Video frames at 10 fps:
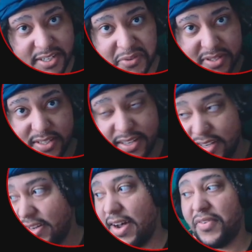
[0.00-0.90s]
She was
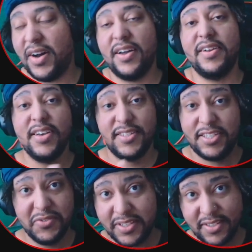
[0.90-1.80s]
indeed not fine.
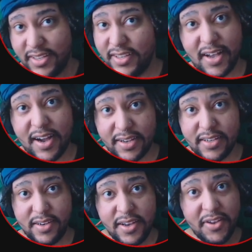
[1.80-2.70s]
She was indeed
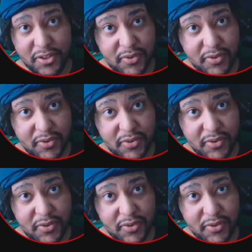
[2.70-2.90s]
not good.